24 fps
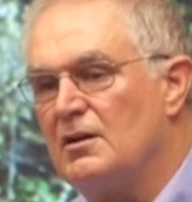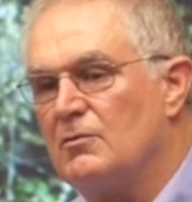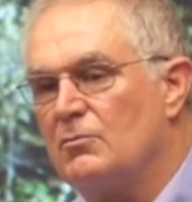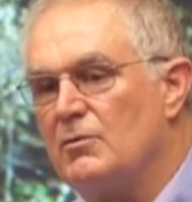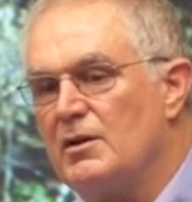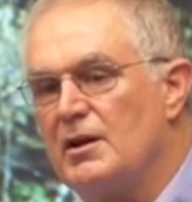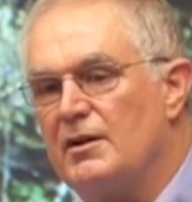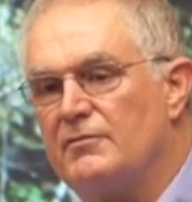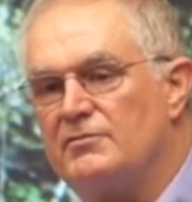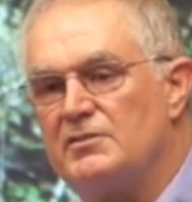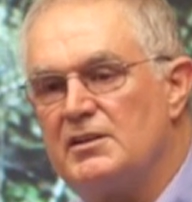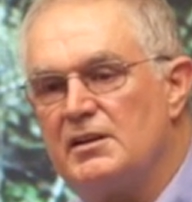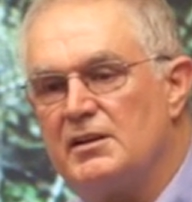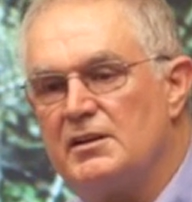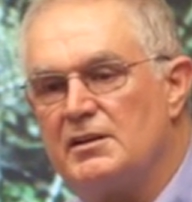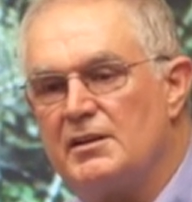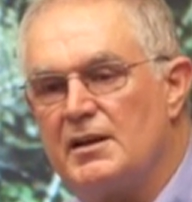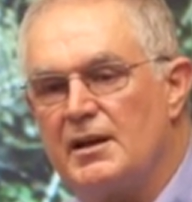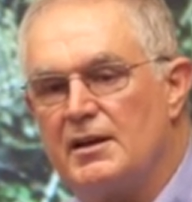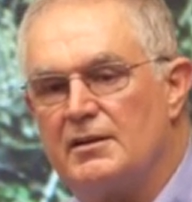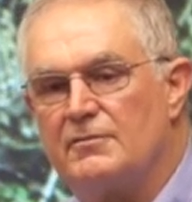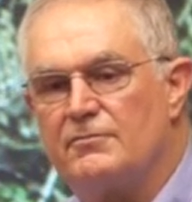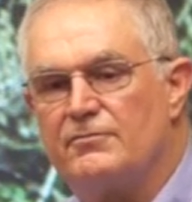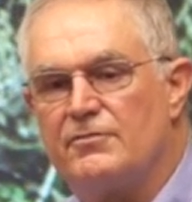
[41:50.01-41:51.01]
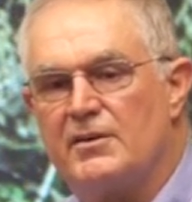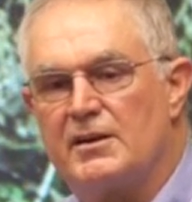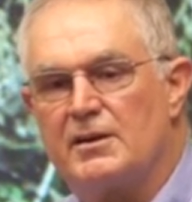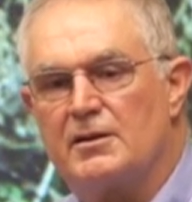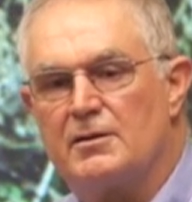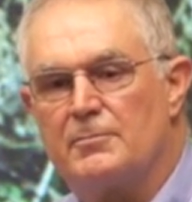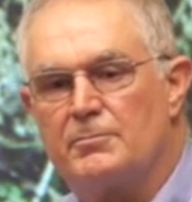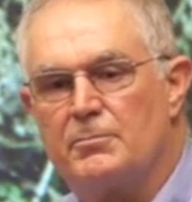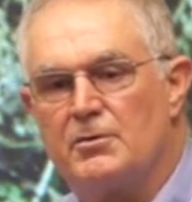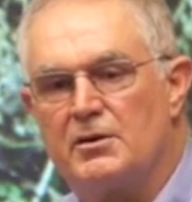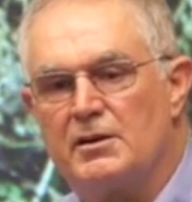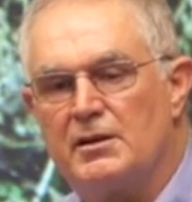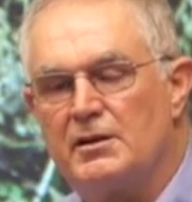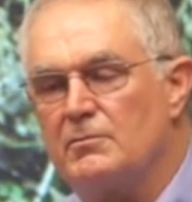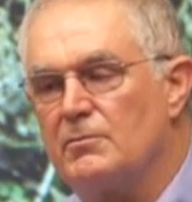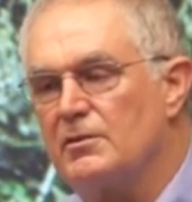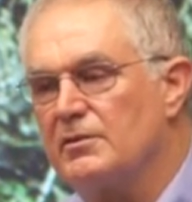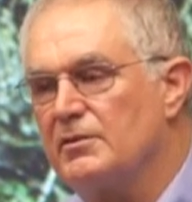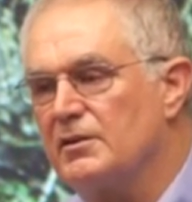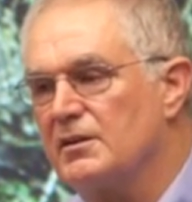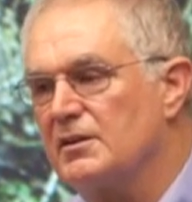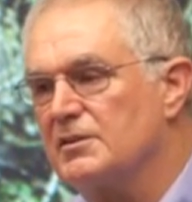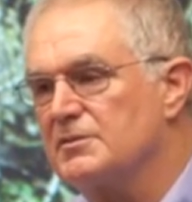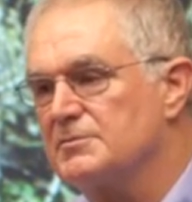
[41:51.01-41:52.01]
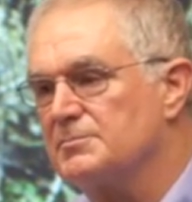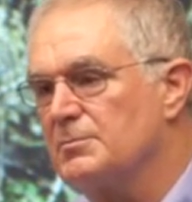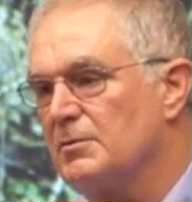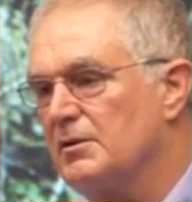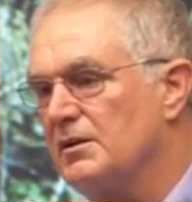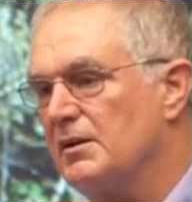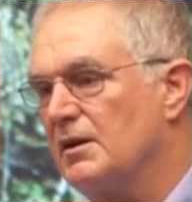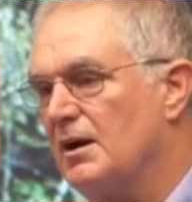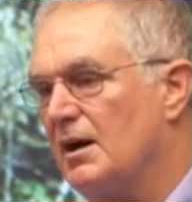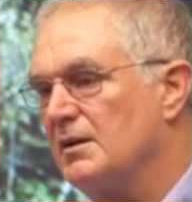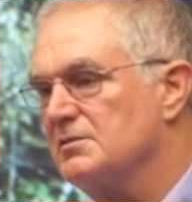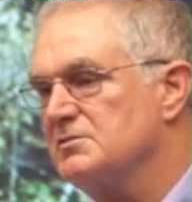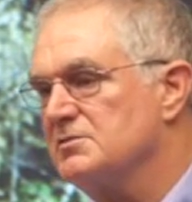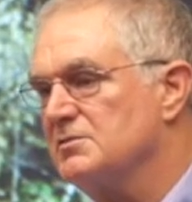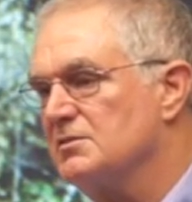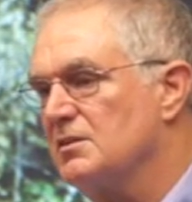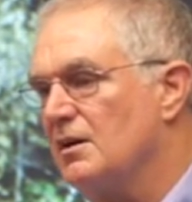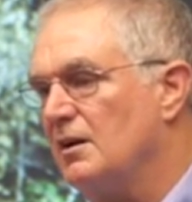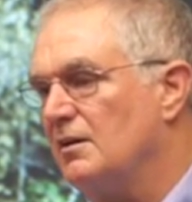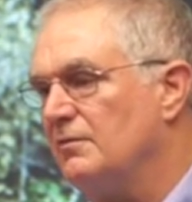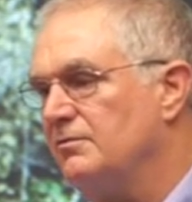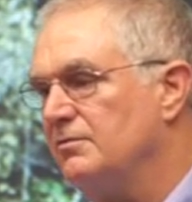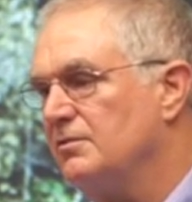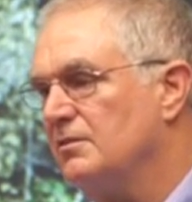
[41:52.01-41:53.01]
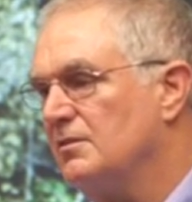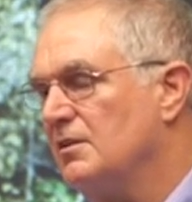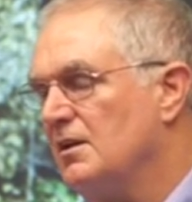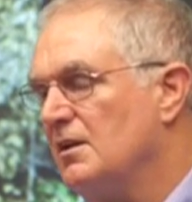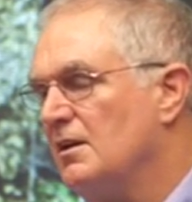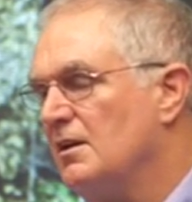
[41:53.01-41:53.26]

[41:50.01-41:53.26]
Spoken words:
We have DNA and fingerprinting. We think it's pretty hot stuff.